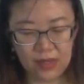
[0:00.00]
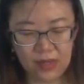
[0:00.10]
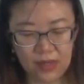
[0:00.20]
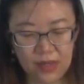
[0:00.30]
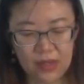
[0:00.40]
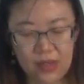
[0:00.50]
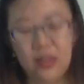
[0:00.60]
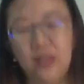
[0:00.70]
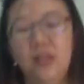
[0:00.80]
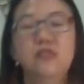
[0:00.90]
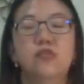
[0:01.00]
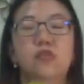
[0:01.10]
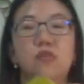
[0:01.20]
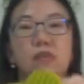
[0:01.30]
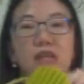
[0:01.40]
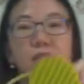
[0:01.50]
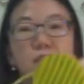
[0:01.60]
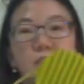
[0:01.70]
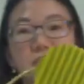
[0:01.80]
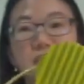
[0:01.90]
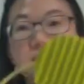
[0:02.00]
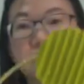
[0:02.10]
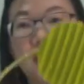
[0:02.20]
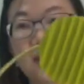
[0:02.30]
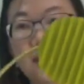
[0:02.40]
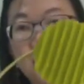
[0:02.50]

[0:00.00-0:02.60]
Okay. So my moon is done.